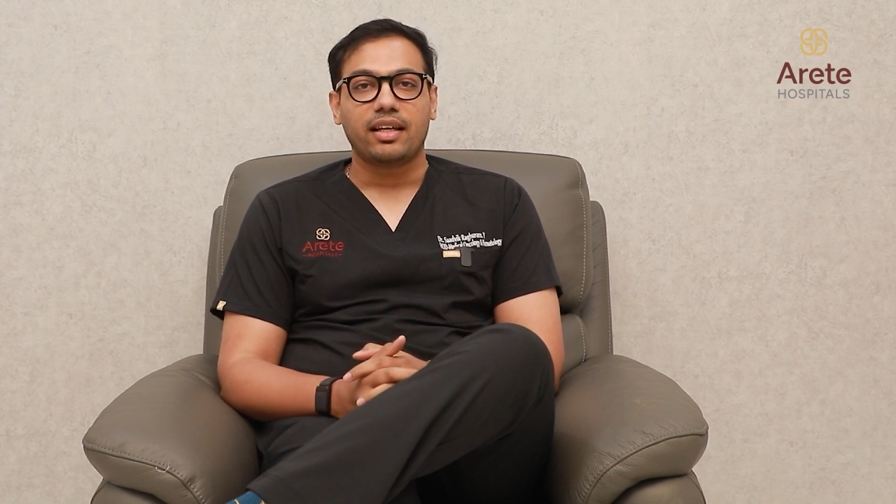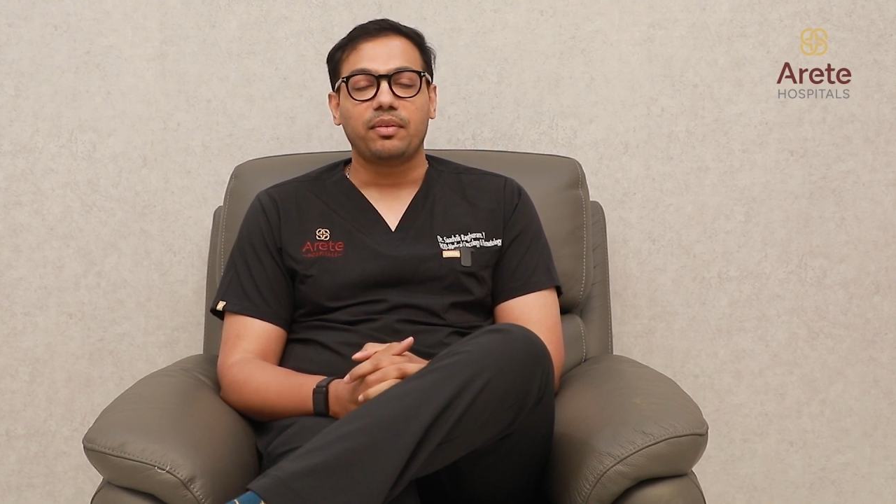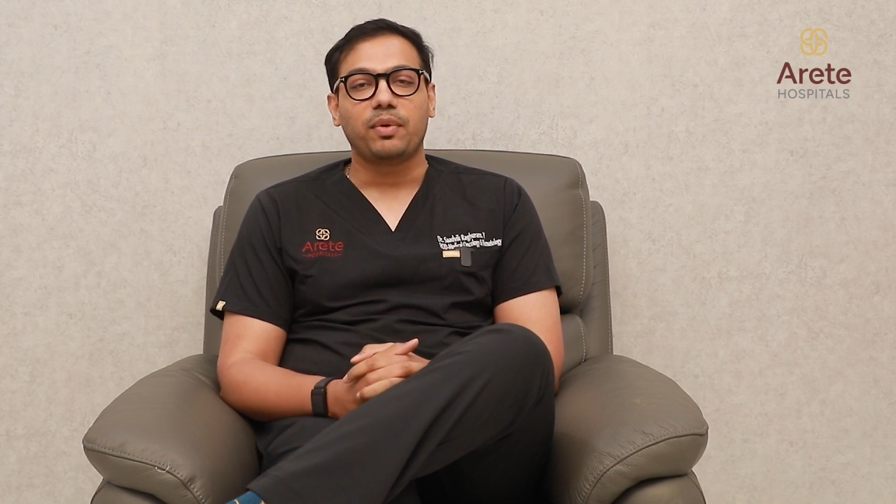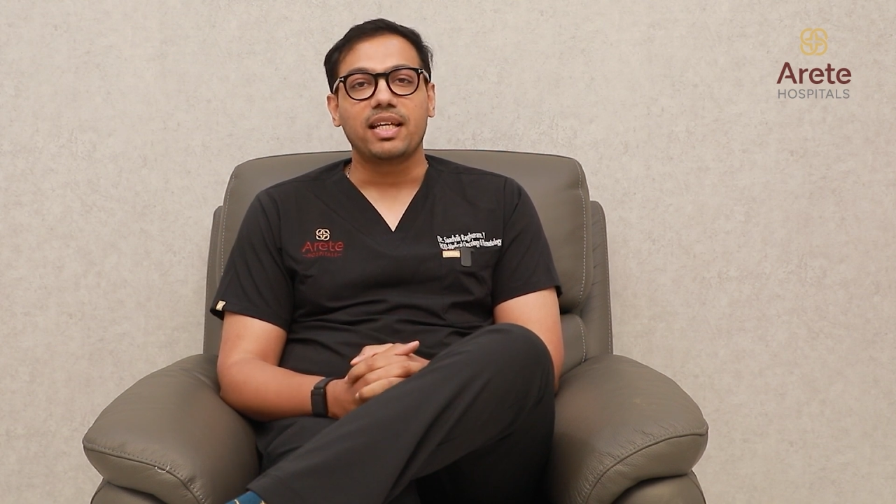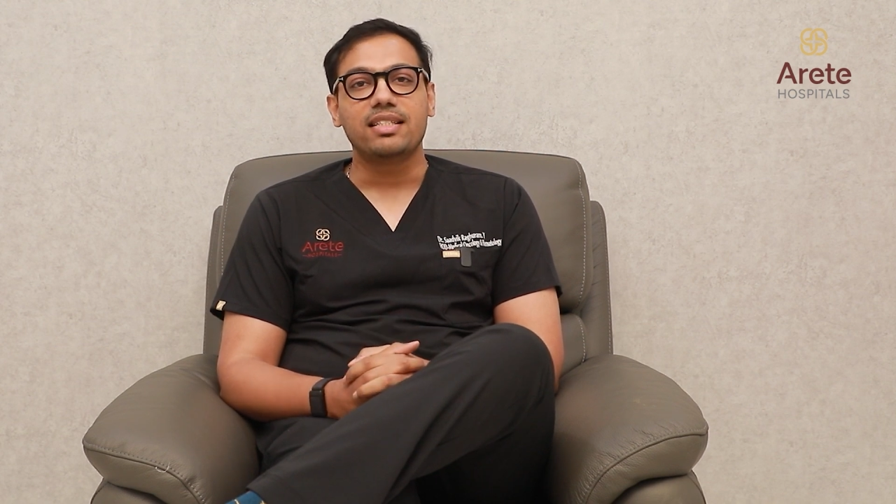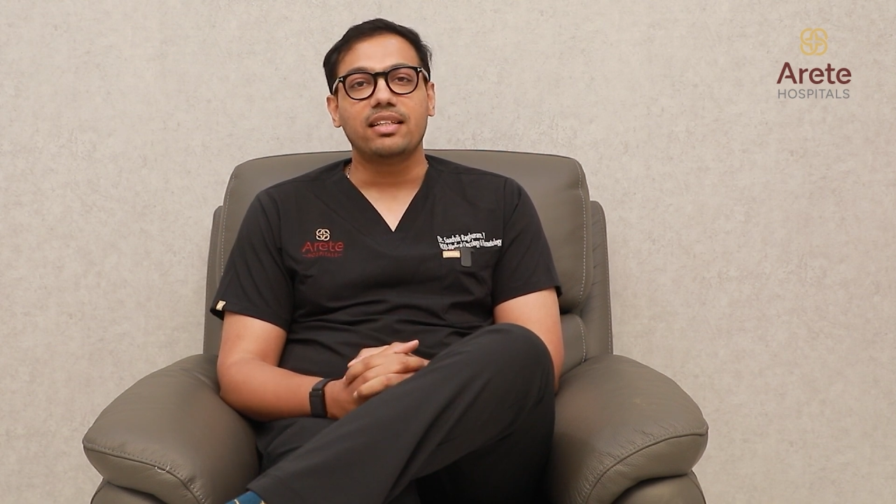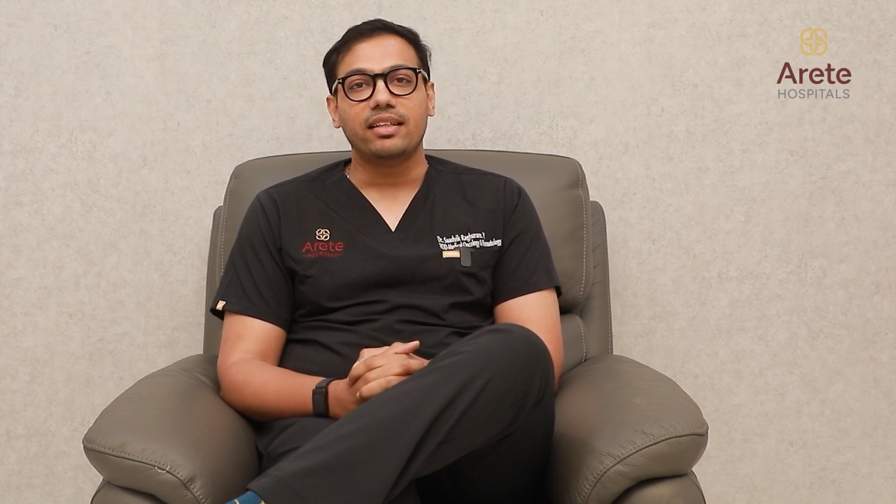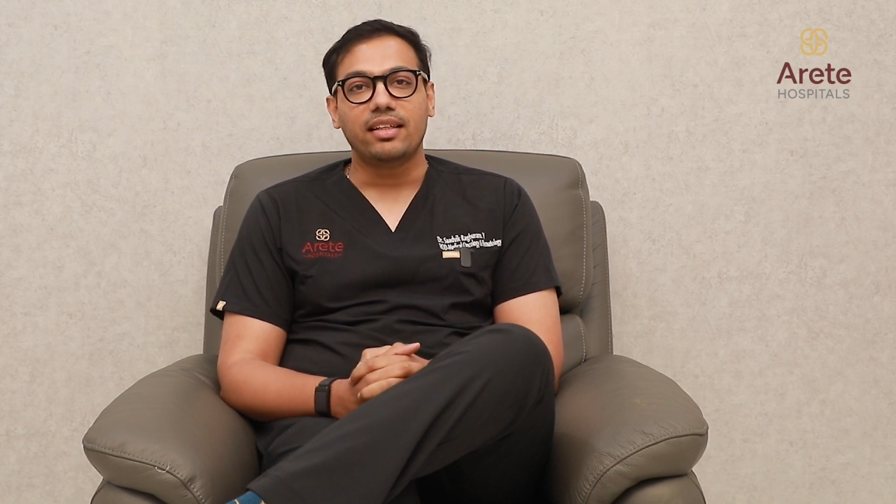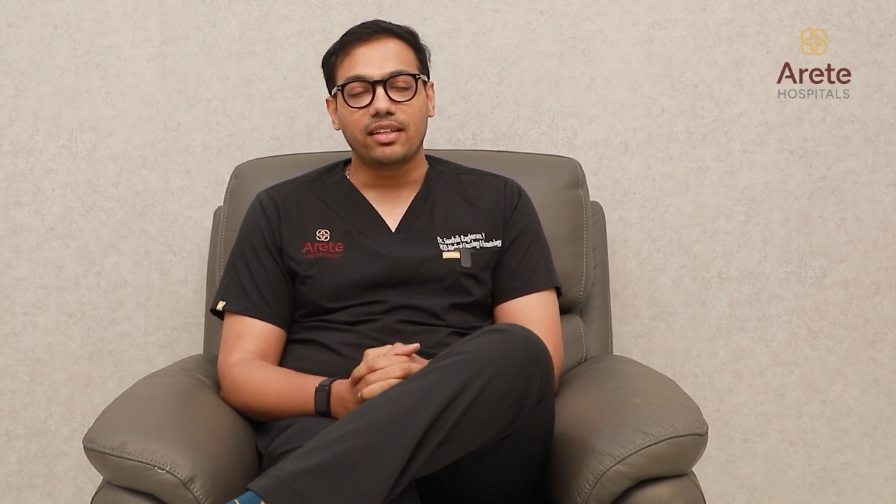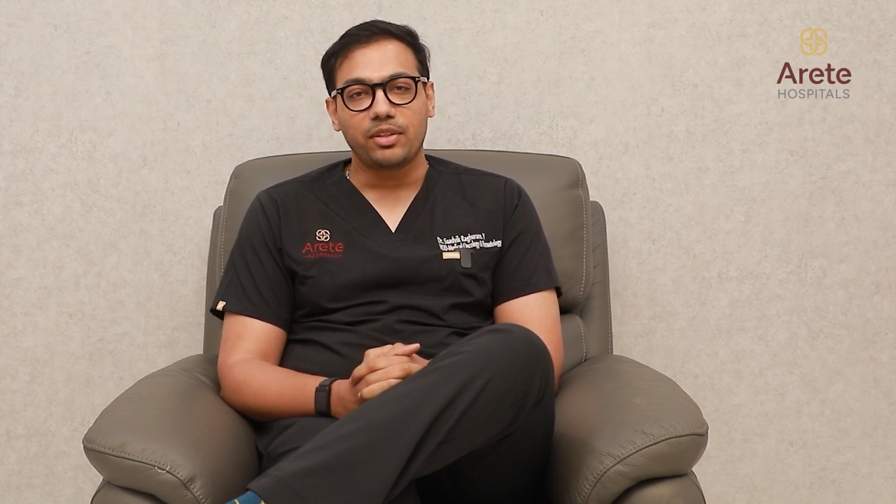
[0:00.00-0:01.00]
And why is
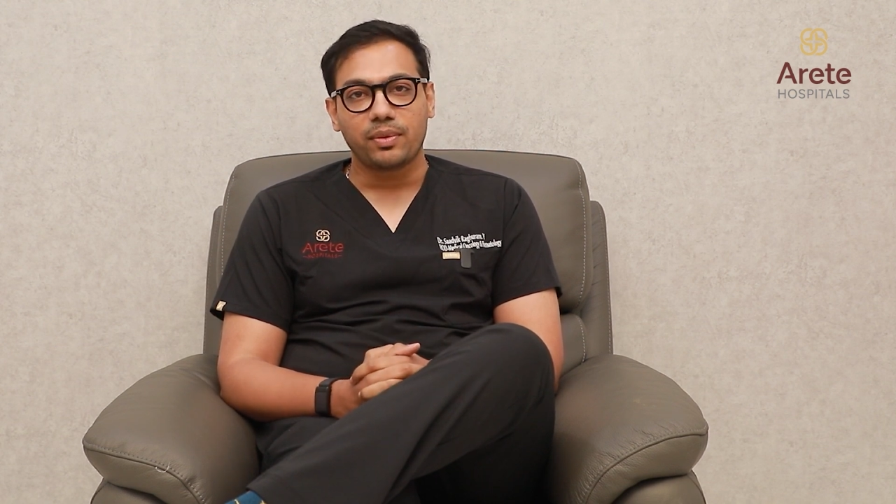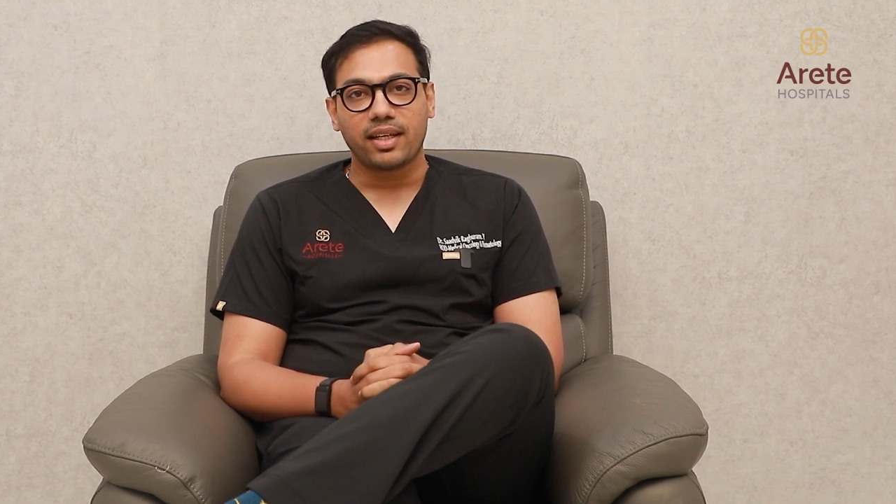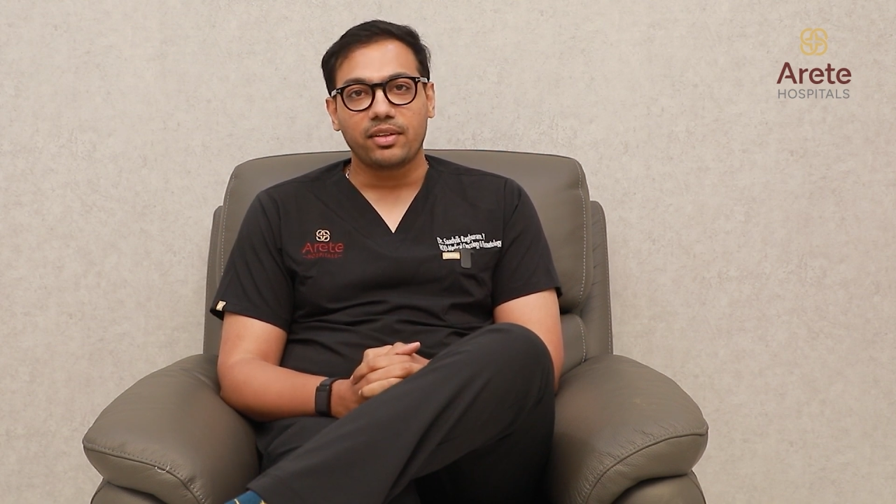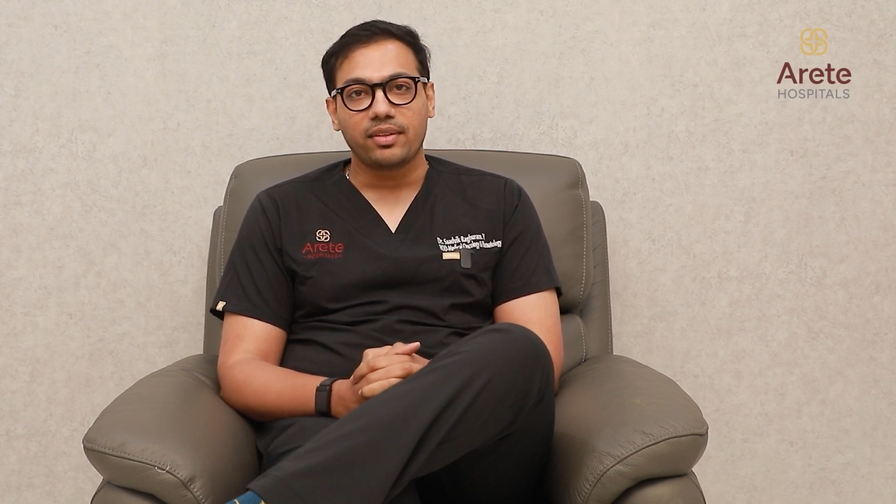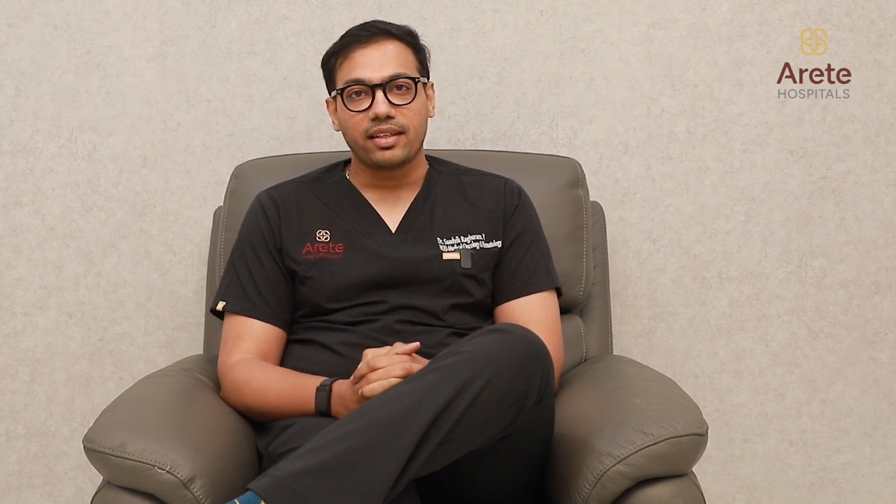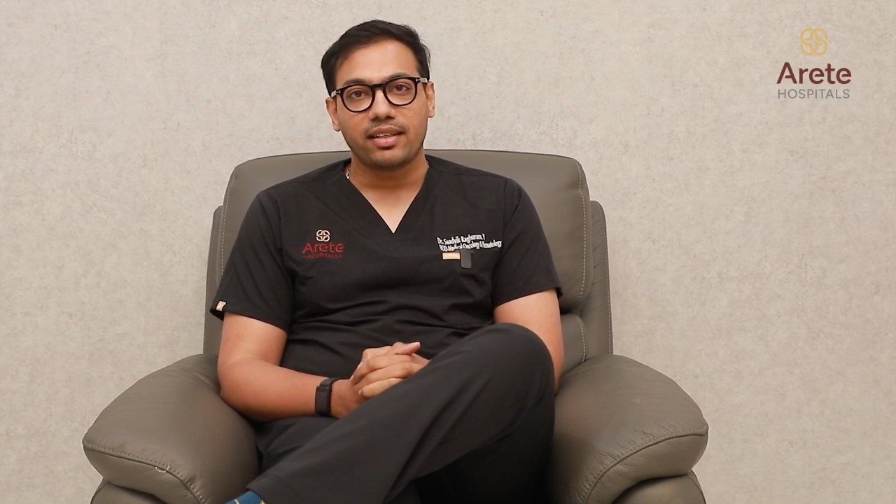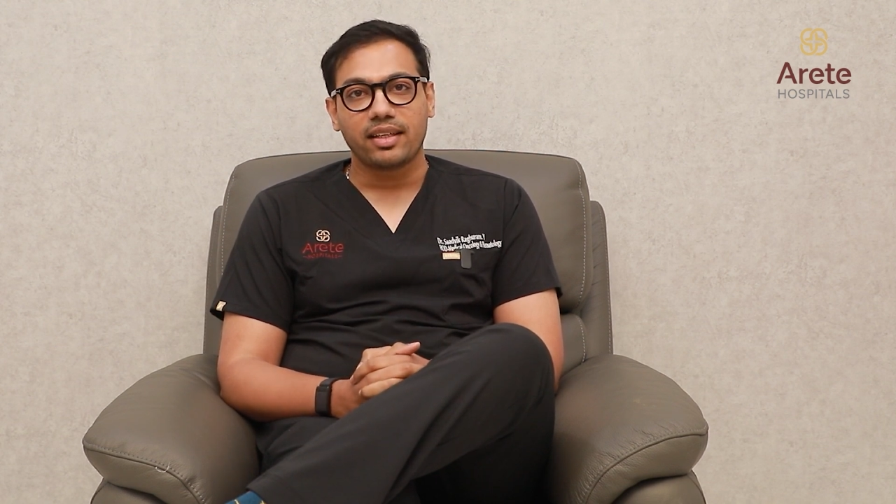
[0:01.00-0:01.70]
it needed to act on the